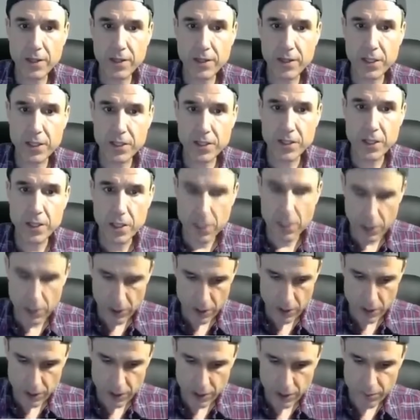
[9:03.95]
How about this?
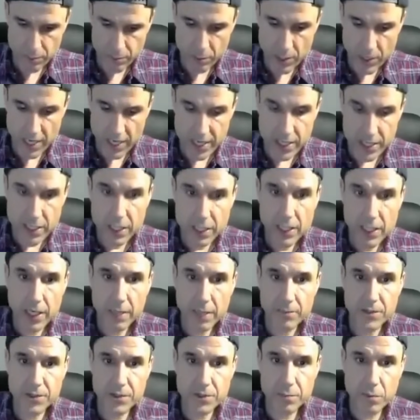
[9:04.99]

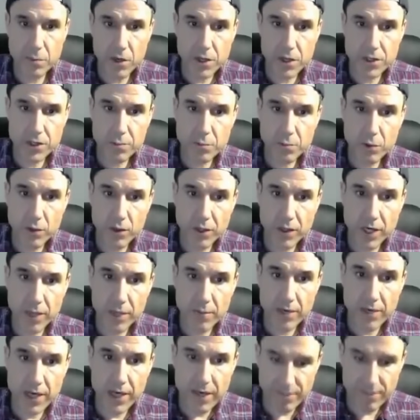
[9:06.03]
Sprite. I'm the smartest
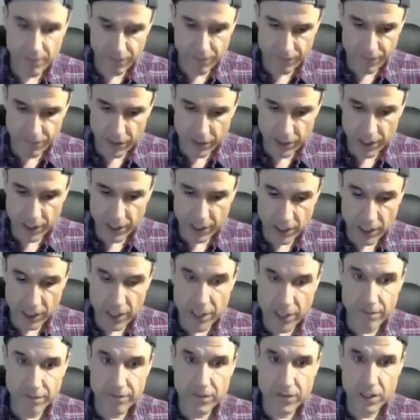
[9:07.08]
programmer ever
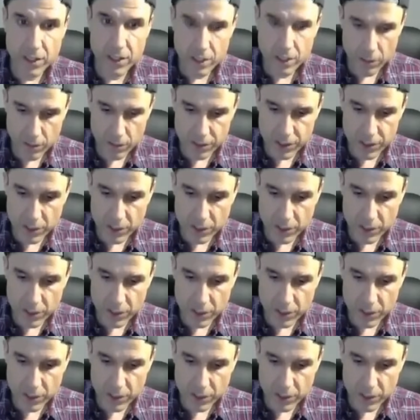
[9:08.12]
fucking lived.